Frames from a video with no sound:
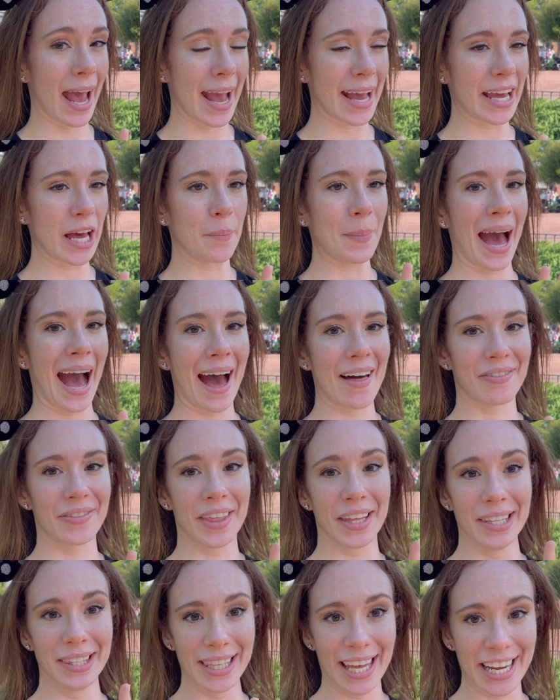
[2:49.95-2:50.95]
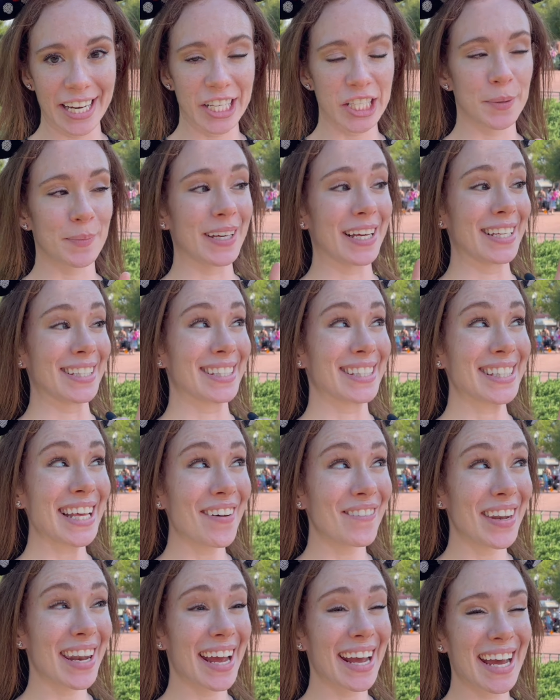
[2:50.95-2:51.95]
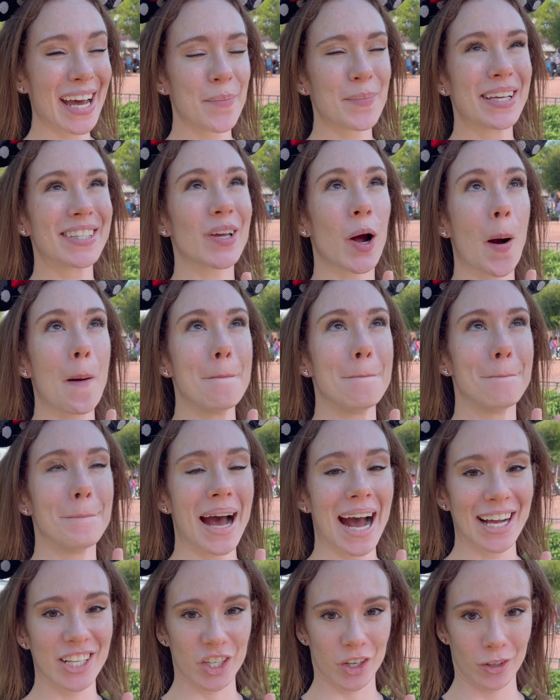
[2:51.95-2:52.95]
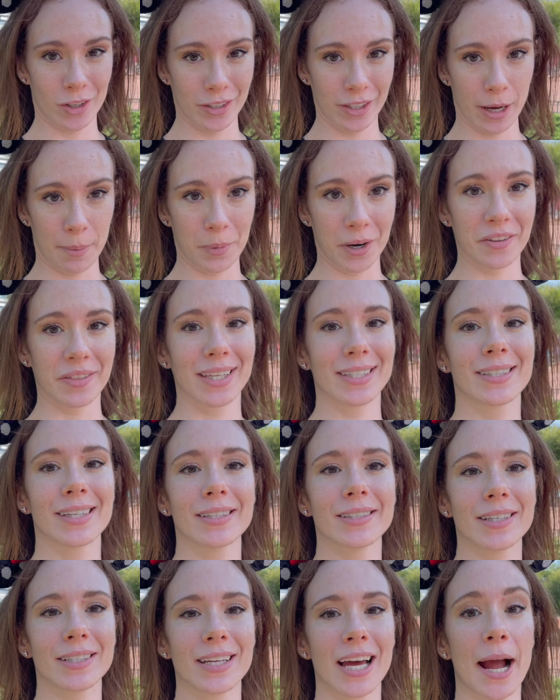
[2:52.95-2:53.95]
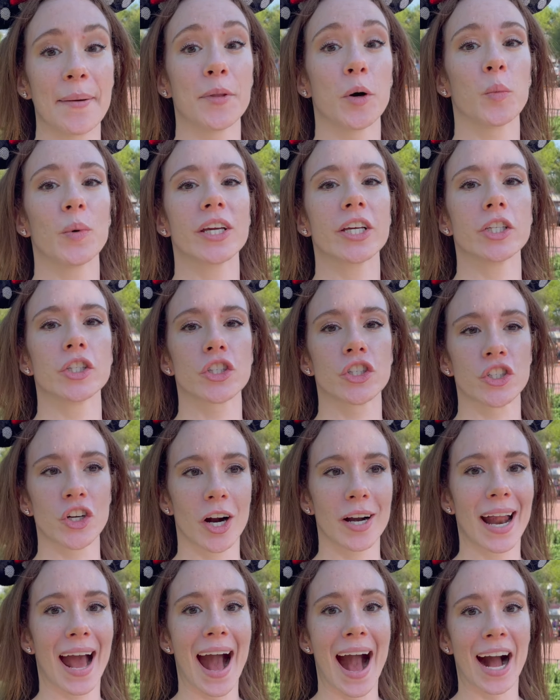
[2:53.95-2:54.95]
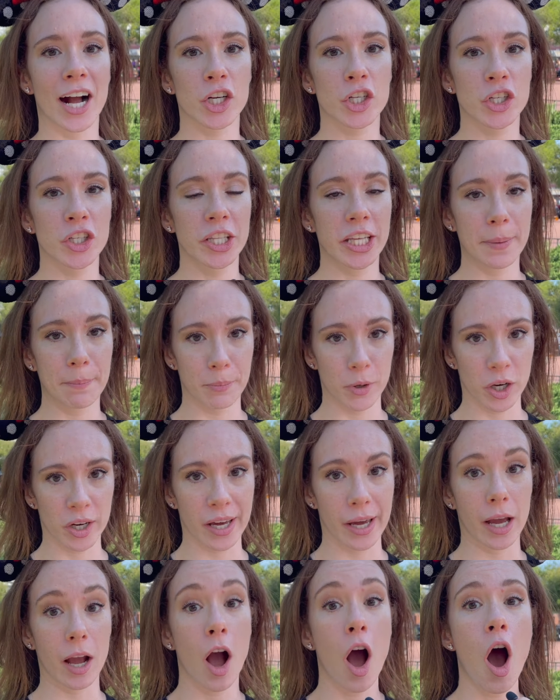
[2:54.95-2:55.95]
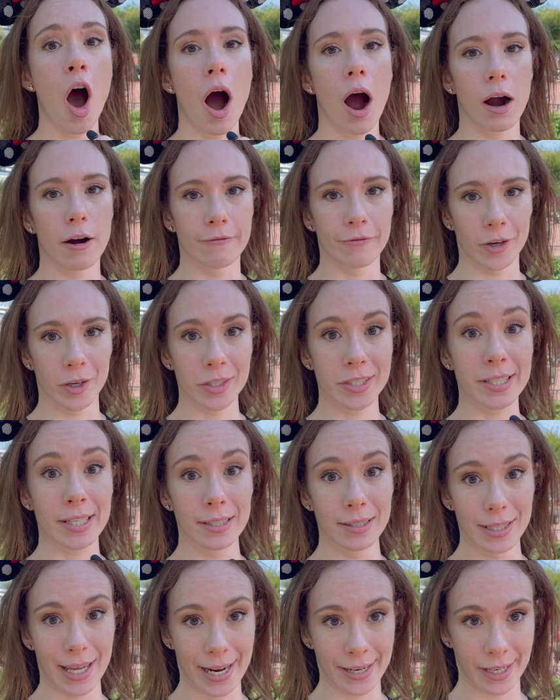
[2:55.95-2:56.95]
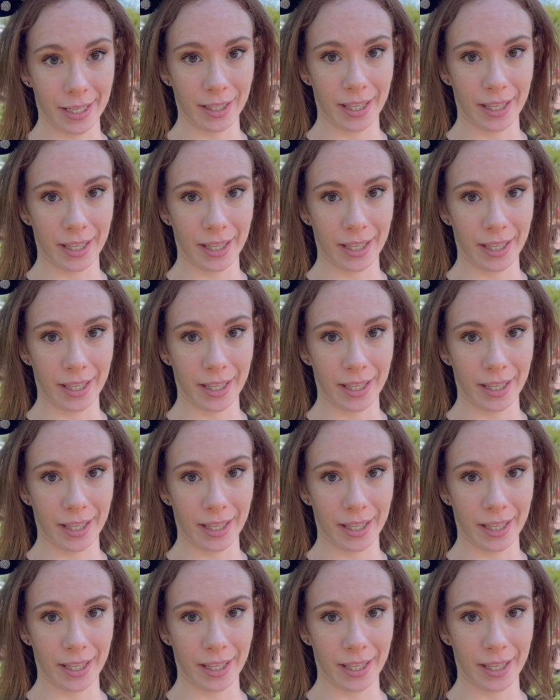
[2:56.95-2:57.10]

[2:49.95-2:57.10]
a.m. at the latest, because 7 a.m. is our magical number. This is the time that we can start actually booking our first Lightning